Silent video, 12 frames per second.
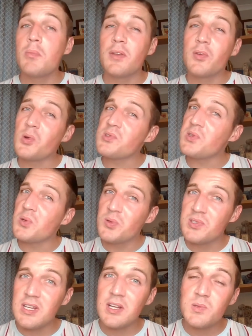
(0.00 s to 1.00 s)
But of course, it
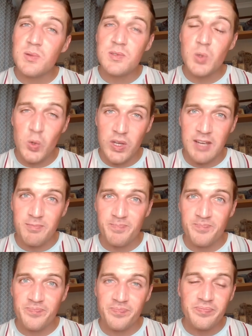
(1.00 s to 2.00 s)
all starts with talking.
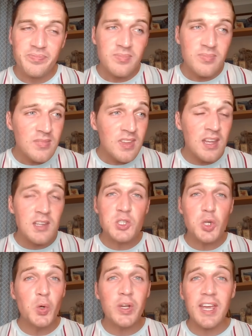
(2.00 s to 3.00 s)

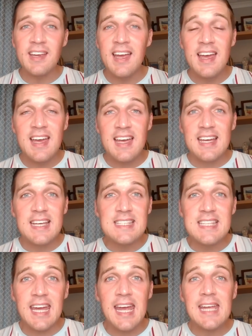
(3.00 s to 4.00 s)
Talking
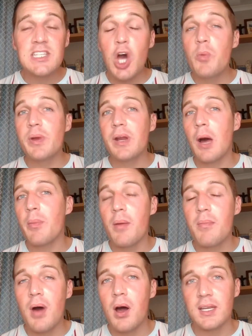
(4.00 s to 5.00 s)
is the key to opening up
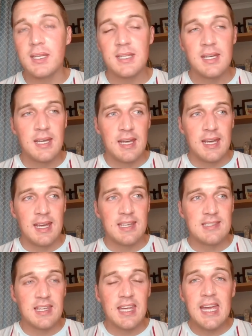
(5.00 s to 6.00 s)
our mind.
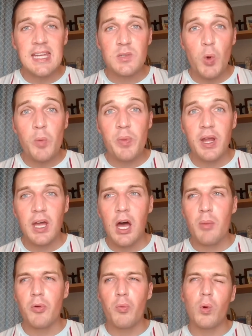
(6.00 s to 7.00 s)
It's the key to opening
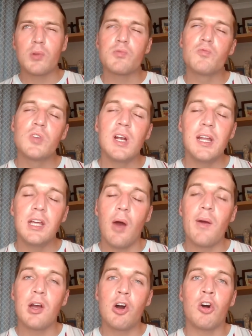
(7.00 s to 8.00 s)
up of what's really
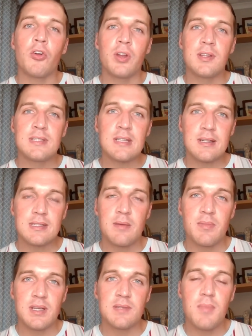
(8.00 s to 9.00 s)
going on inside
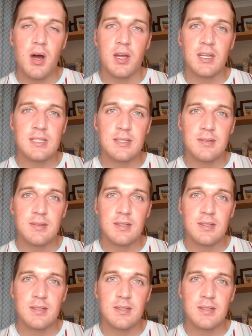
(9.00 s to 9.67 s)
somebody's mind.